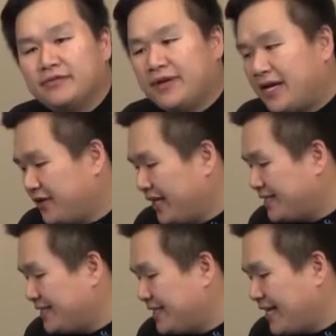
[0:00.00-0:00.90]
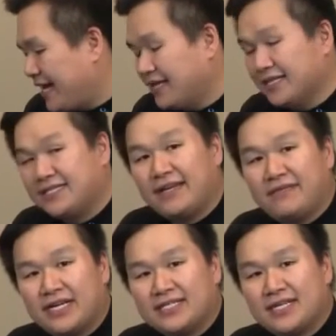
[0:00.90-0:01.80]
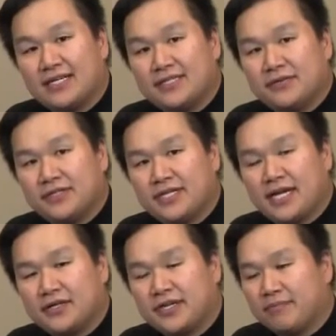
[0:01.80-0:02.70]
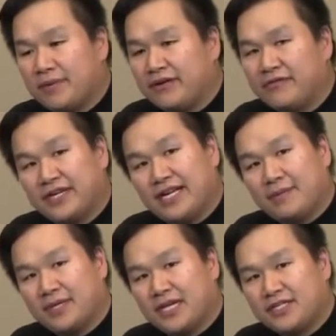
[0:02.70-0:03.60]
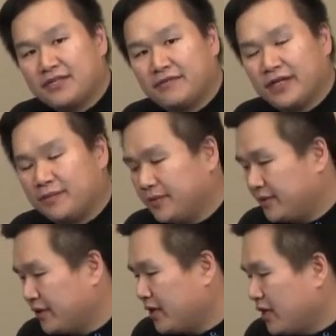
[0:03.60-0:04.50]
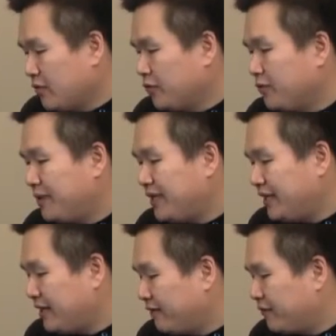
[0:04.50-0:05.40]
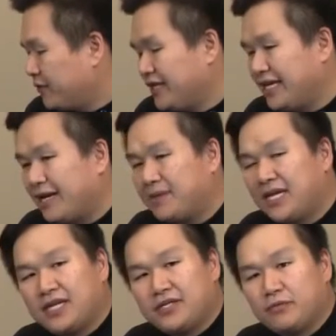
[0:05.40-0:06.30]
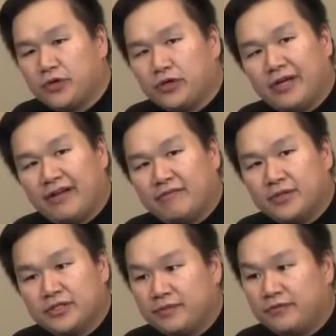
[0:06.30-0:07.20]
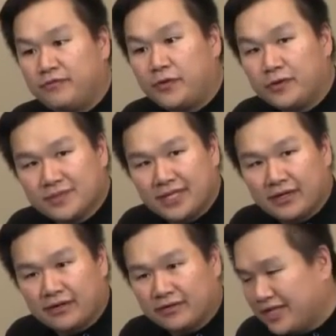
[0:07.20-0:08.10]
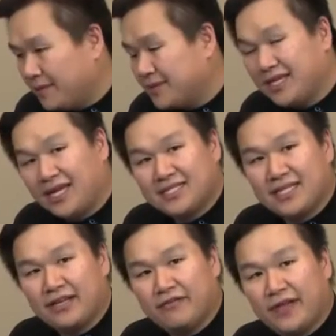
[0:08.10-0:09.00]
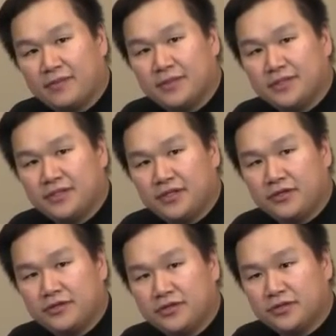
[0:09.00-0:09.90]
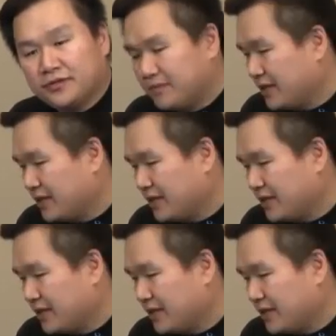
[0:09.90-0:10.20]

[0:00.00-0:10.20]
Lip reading: of how the SDK in the 7xi series scanners can benefit an application developer would be for the application where you have multiple forms that are simultaneously available to the user.